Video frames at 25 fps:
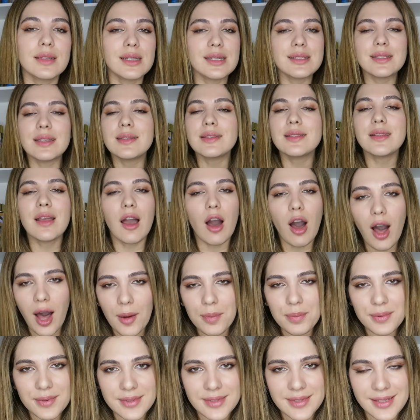This is the
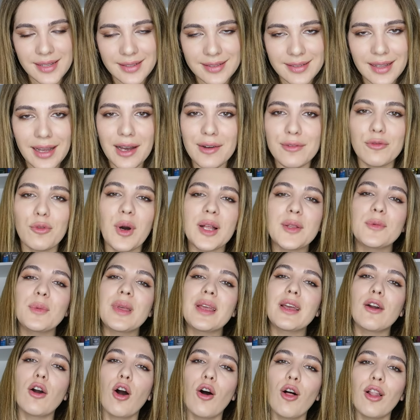opposite of what
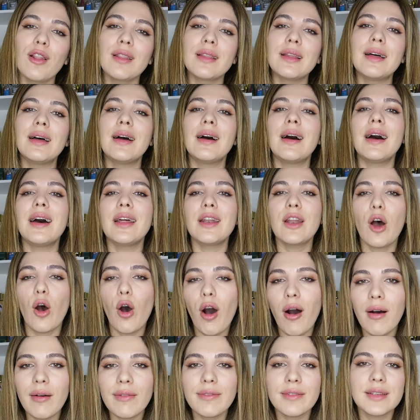we call an
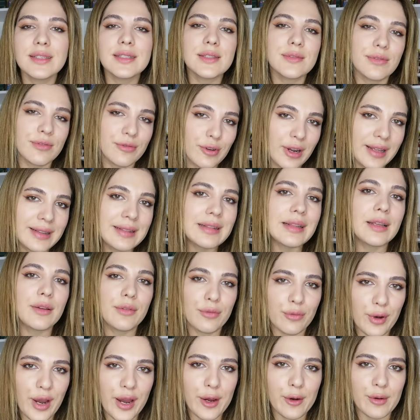office-friendly
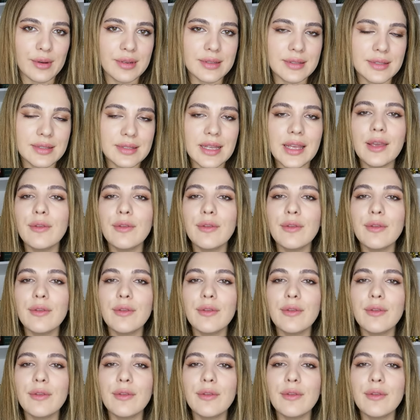fragrance.